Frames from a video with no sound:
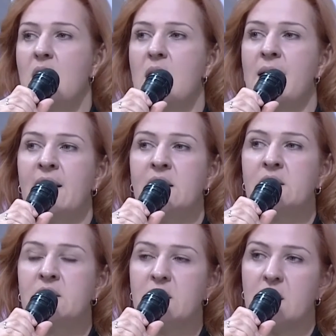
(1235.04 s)

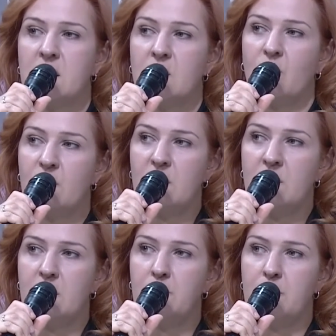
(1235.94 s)
And
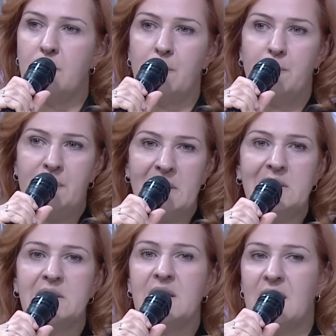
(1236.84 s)
we
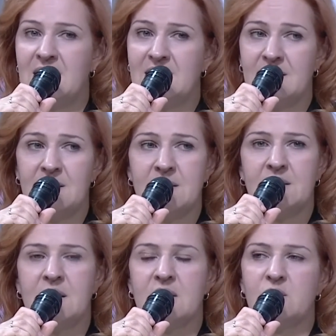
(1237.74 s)
build cases
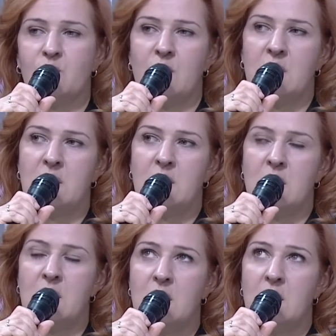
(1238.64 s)
that
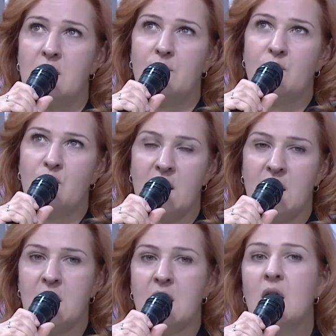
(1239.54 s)
we
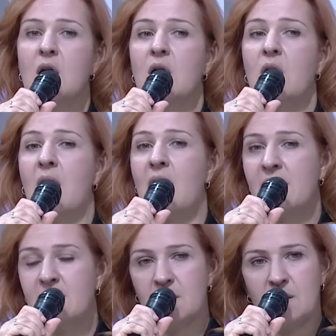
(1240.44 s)
bring
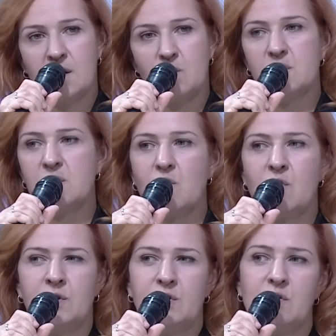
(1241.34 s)
either through
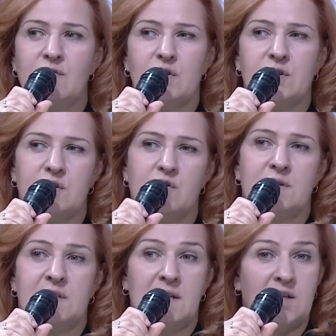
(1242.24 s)
so-called universal
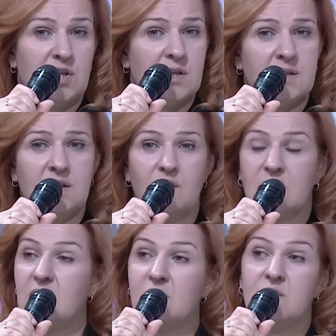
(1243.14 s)
jurisdiction, so in
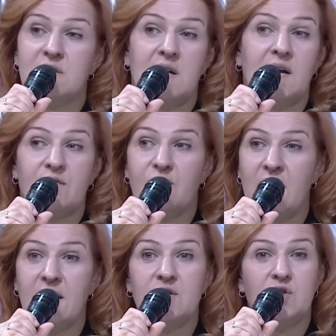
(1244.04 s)
countries like
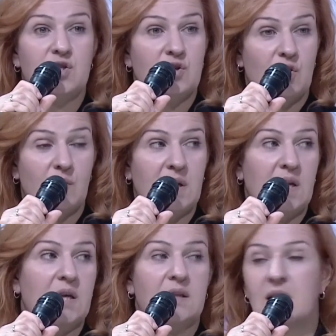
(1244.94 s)
France,
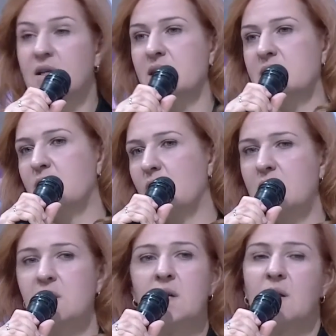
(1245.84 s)
Germany, Netherlands,
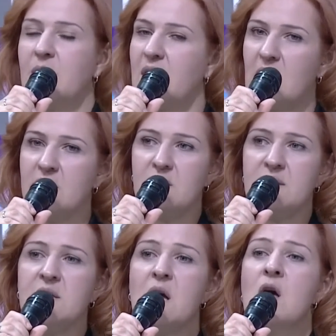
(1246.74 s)
Sweden, and many
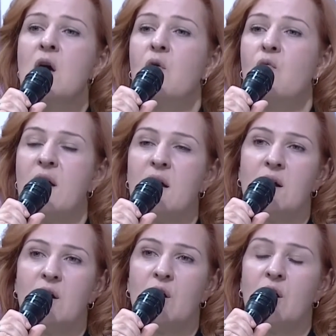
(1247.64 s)
others,
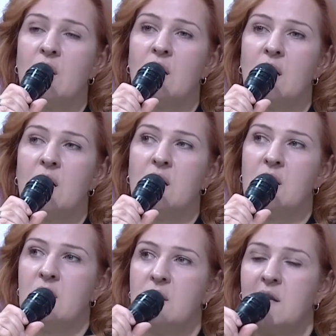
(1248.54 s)
where
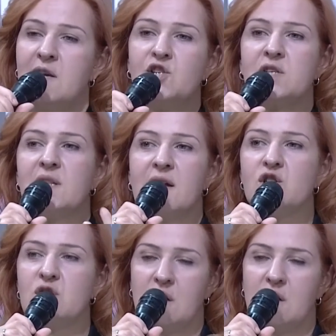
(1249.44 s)
legislation